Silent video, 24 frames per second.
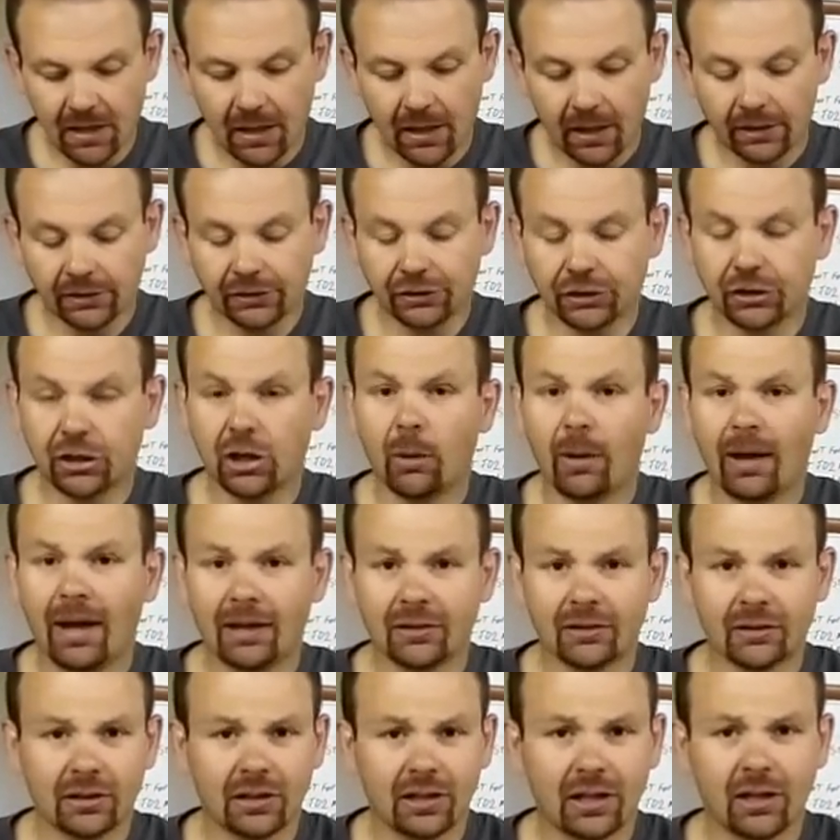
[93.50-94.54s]
You go out to
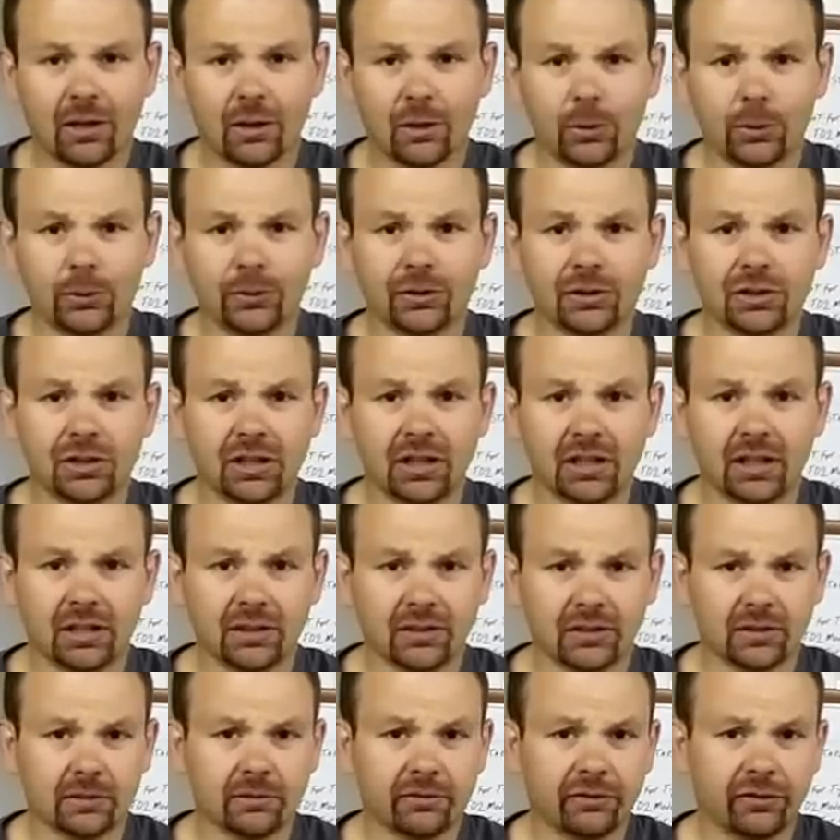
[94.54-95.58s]
Lowe's and you get
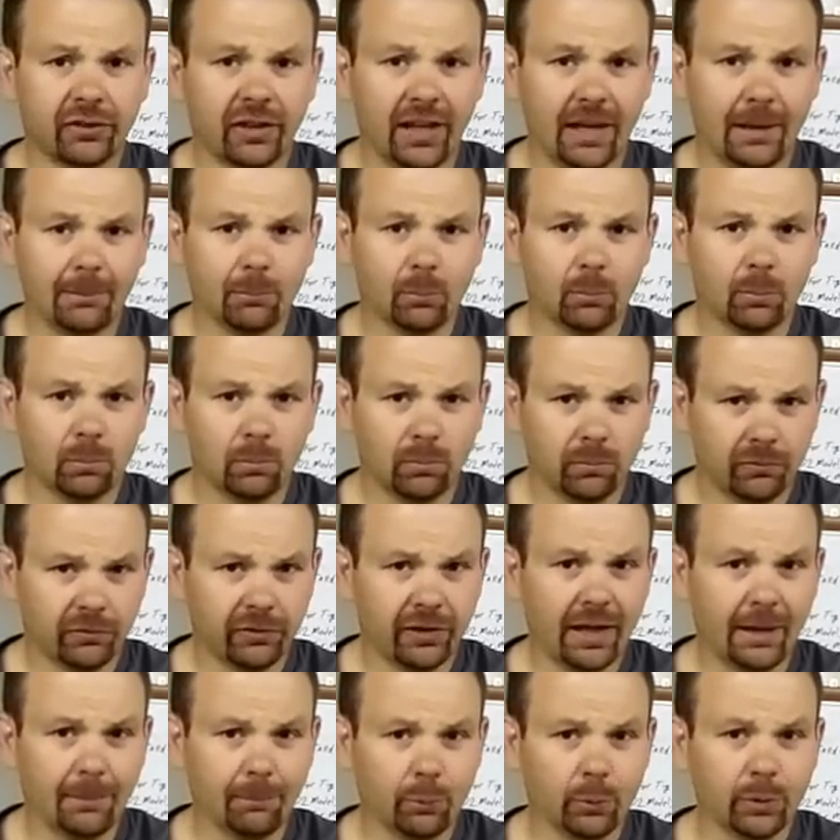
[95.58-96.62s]
some flap
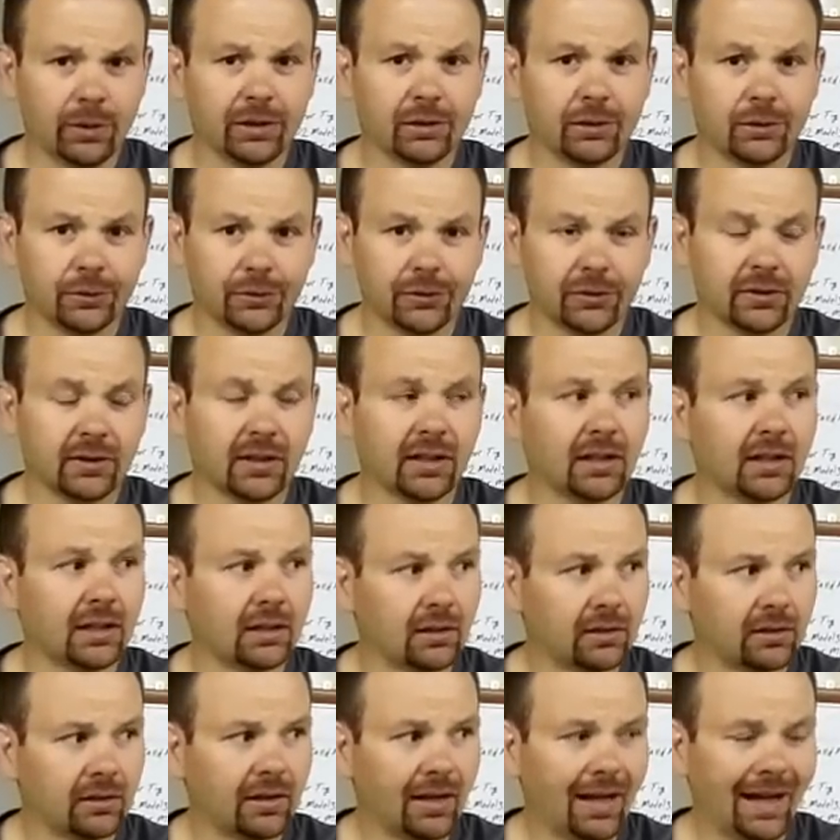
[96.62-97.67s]
wheels,
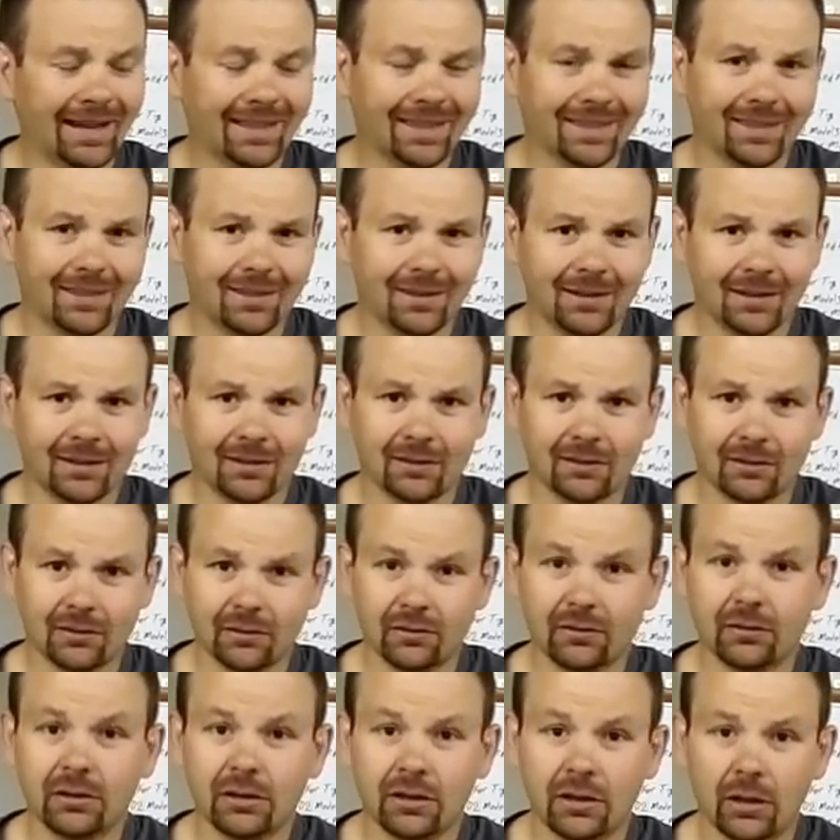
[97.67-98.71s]
and I think,
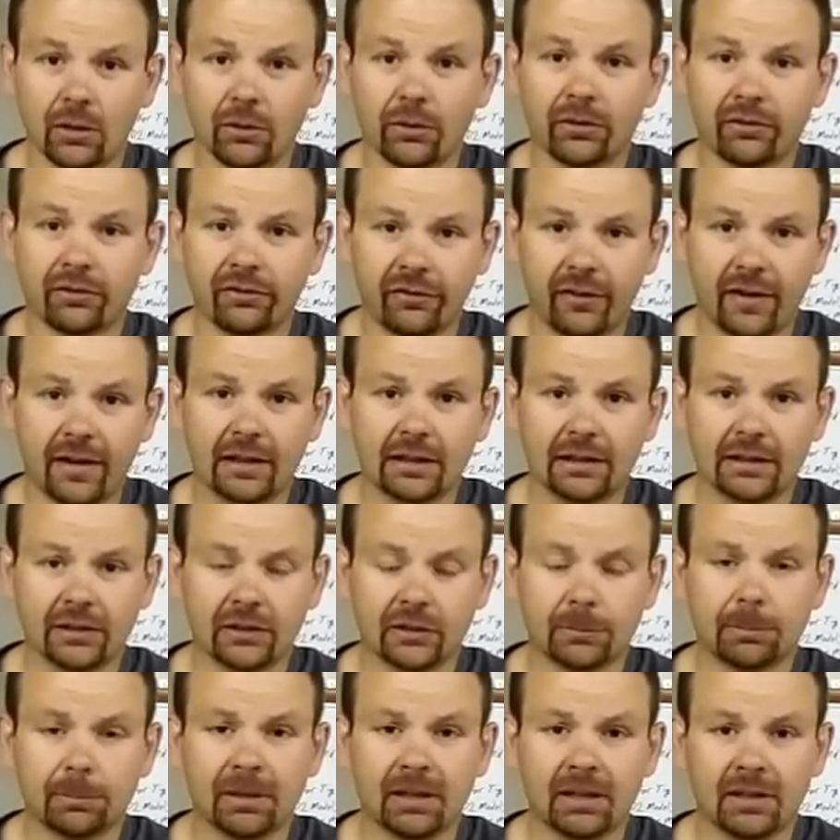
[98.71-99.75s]
you know, they're fairly
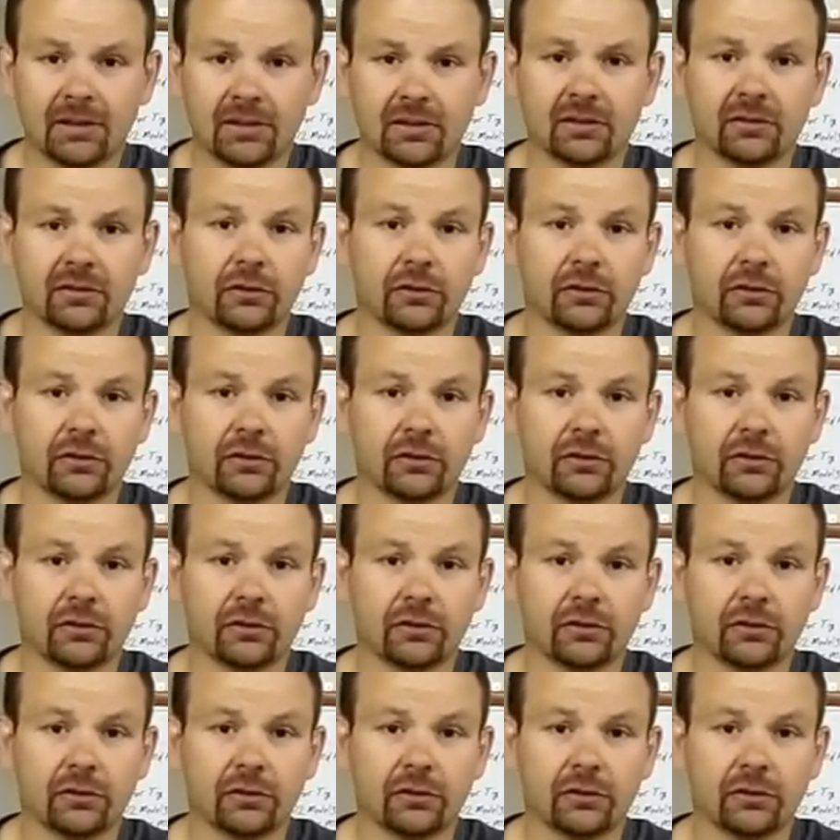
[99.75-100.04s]
expensive.